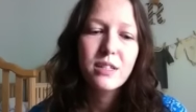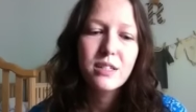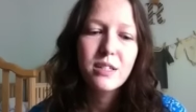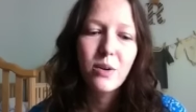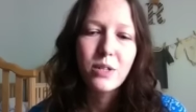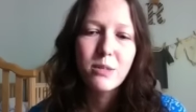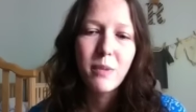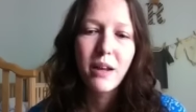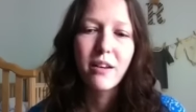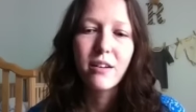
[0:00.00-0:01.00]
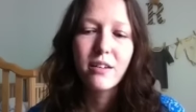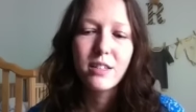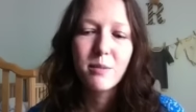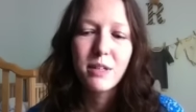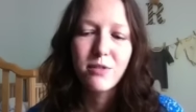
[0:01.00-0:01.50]
so it's been
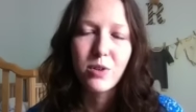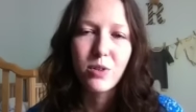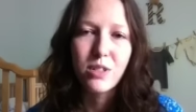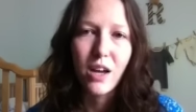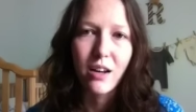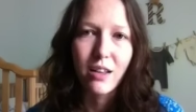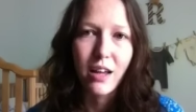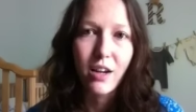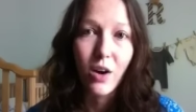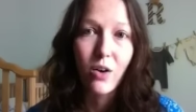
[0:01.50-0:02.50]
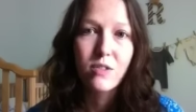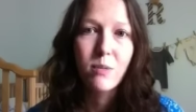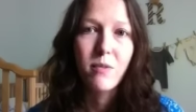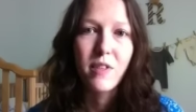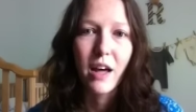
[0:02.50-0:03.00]
it's been difficult to kind of let go of
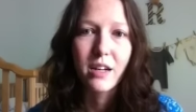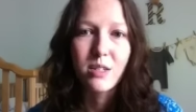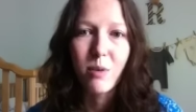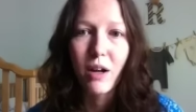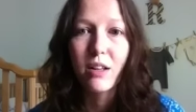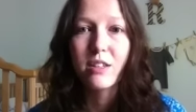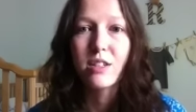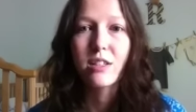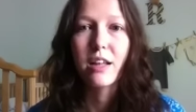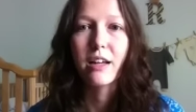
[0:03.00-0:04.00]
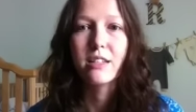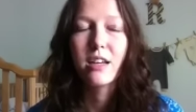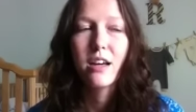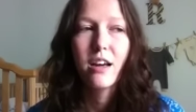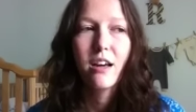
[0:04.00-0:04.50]
some of that as well and just let
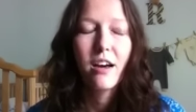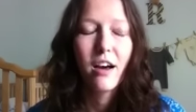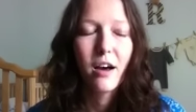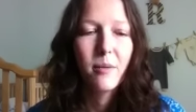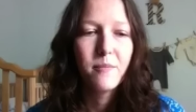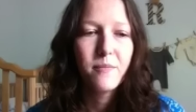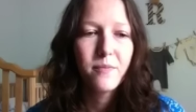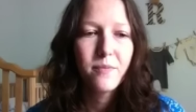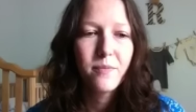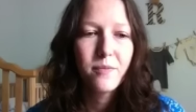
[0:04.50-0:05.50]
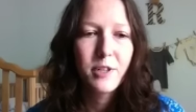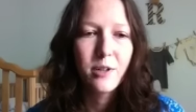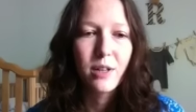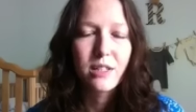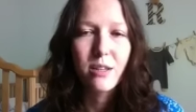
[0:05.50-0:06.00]
um, you
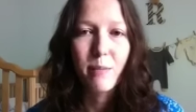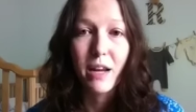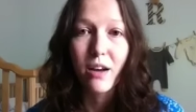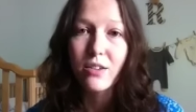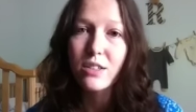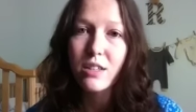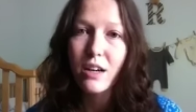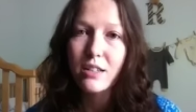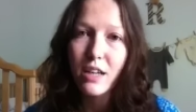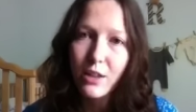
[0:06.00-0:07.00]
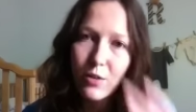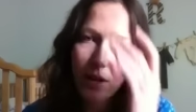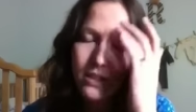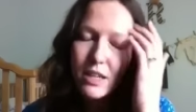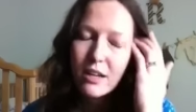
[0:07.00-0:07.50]
know, let somebody else kind of take the
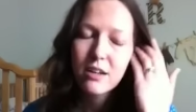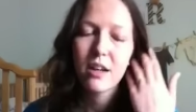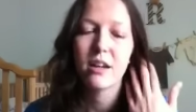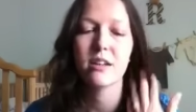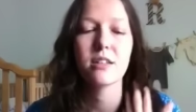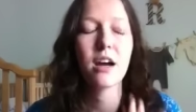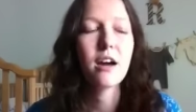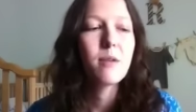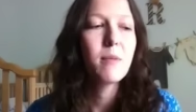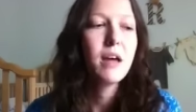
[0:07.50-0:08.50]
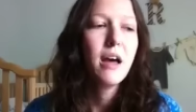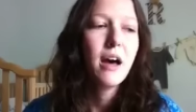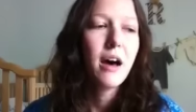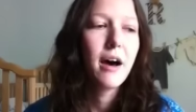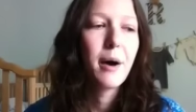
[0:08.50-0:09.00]
reins at, at a time.
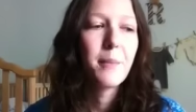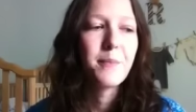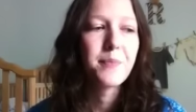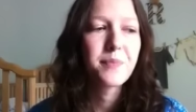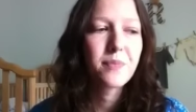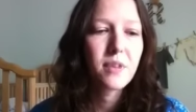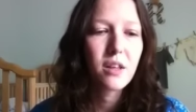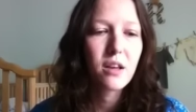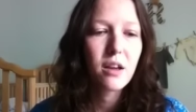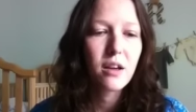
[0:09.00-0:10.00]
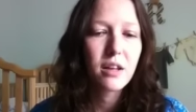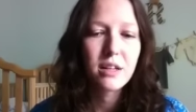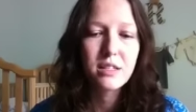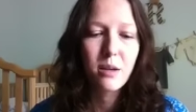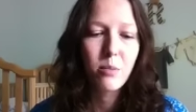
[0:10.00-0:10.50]
Um, and
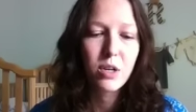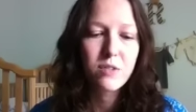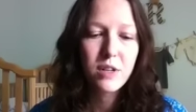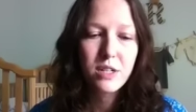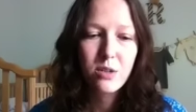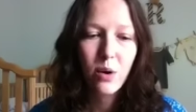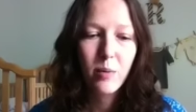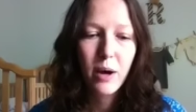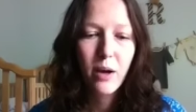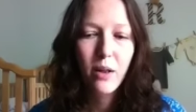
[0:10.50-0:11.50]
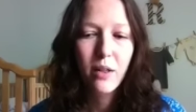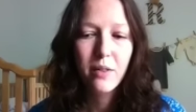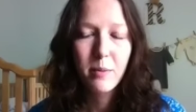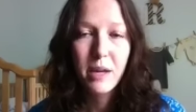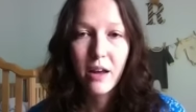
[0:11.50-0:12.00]
like I said, breastfeeding's going well.
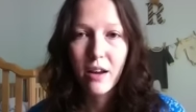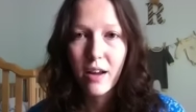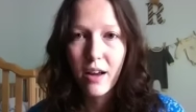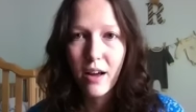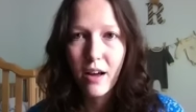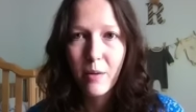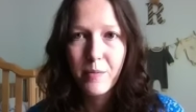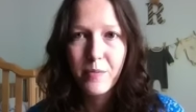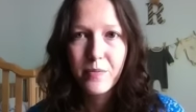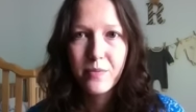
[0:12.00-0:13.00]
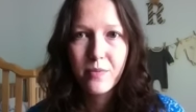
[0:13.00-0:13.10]
The beginning, um,